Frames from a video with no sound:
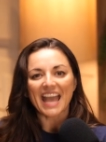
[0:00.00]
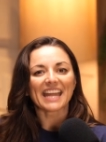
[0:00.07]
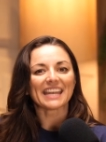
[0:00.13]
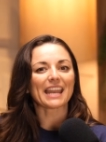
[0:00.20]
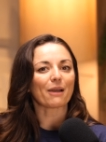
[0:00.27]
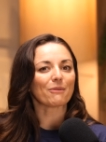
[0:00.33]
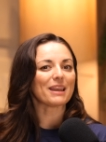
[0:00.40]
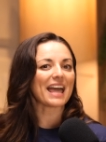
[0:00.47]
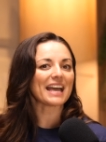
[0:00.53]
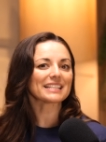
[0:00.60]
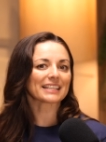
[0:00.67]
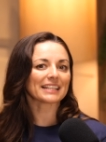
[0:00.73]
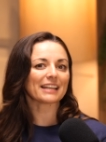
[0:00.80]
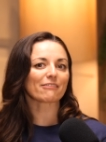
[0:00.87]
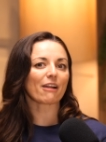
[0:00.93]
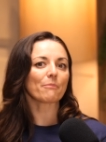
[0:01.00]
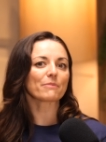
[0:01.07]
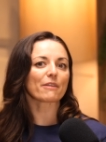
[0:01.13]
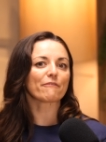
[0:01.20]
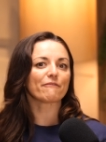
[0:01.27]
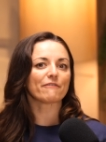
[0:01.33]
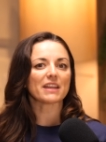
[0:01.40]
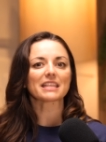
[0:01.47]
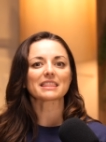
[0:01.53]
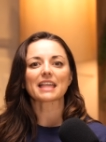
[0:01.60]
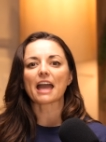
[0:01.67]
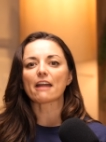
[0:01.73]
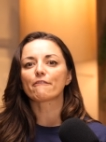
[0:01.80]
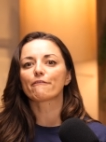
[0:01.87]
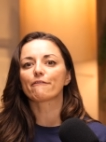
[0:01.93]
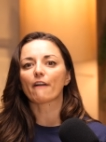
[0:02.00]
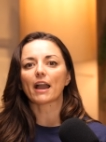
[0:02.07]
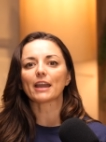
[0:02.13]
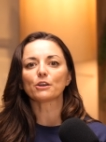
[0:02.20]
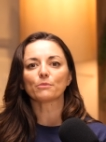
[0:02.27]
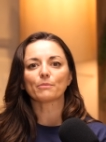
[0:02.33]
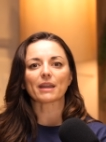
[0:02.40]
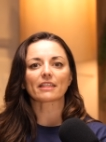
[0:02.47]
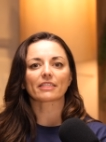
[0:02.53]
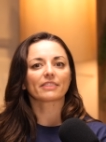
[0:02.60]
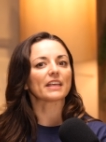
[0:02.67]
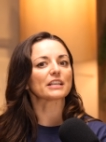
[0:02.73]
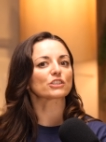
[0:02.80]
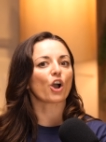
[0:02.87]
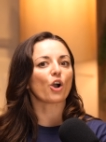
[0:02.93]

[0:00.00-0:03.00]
Now let's clear up the fifth and final myth that's